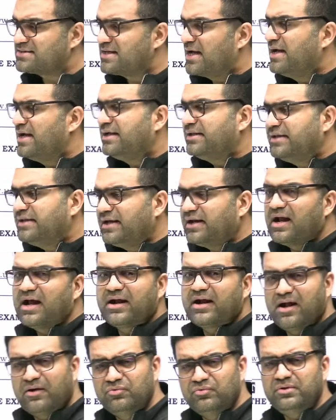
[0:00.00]
There are
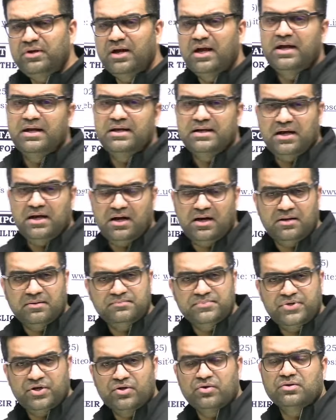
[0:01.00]
around
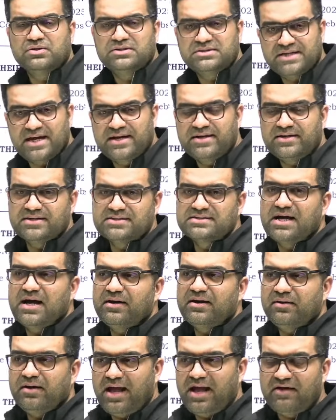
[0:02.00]
centers are
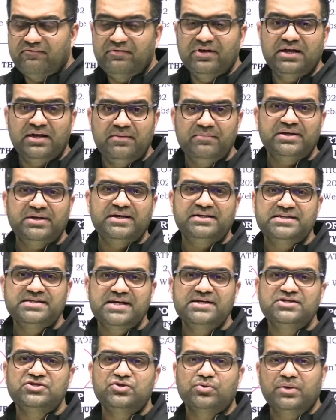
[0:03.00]
having limited seats
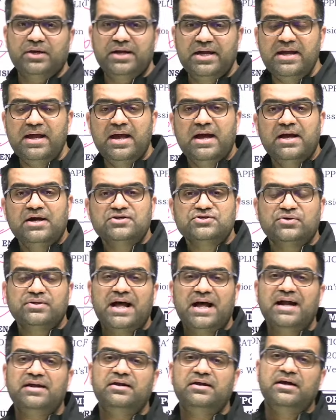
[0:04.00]
only, so
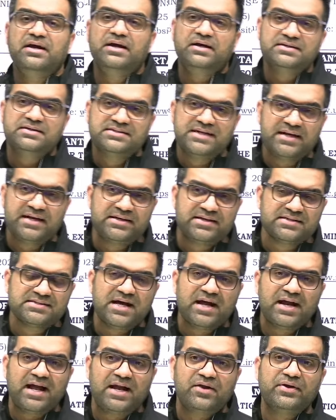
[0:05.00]
that centers are
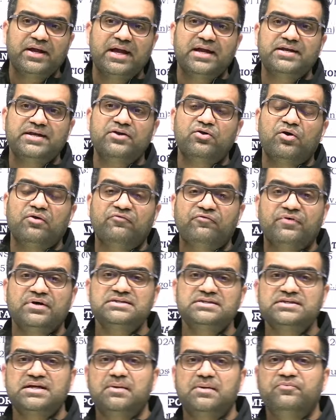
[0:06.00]
allocated on first
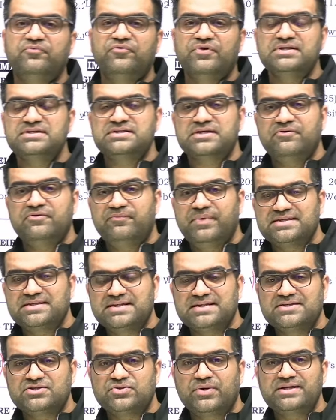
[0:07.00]
come first serve basis.
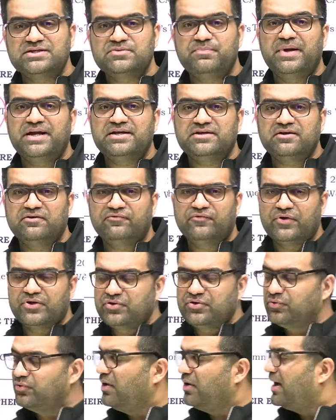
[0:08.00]
So it's better for
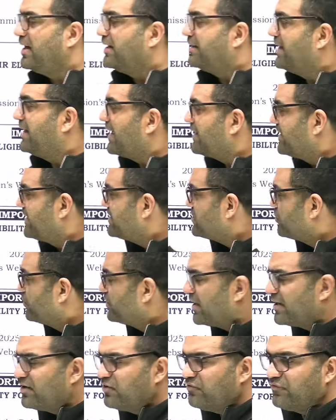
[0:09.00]
you that the sooner
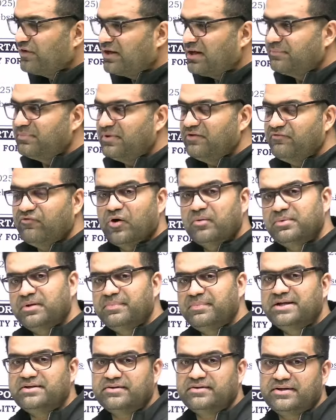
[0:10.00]
you fill up the form, the
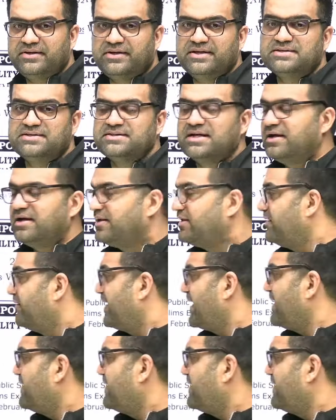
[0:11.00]
better it is, right?